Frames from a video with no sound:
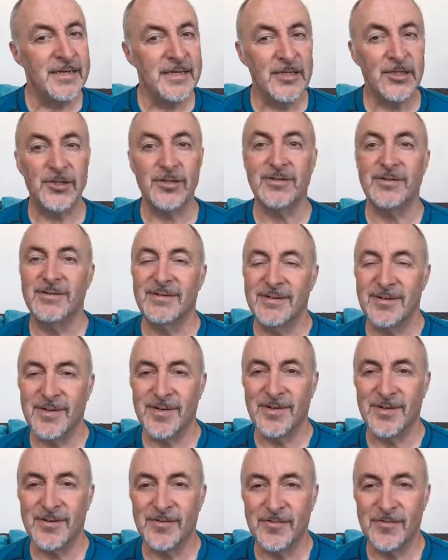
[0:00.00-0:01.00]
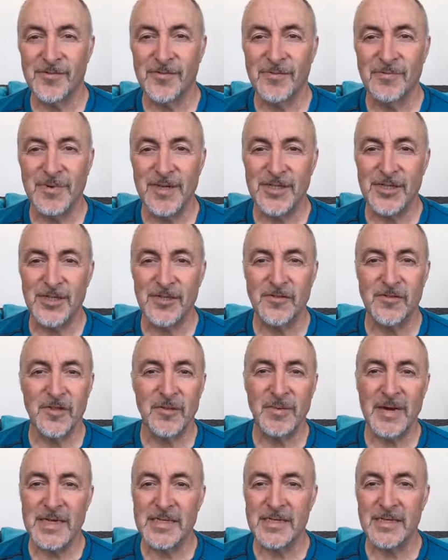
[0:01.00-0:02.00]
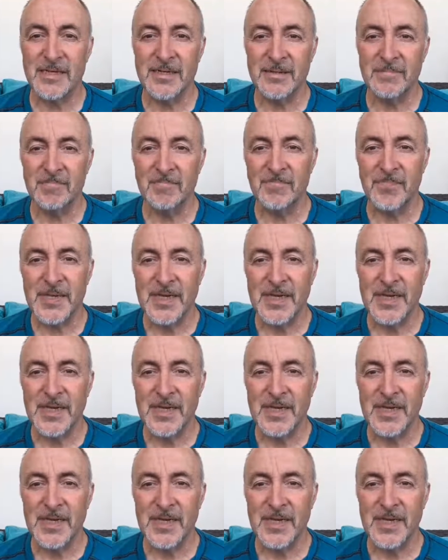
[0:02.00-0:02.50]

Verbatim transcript: edition of Messages from the Masculine.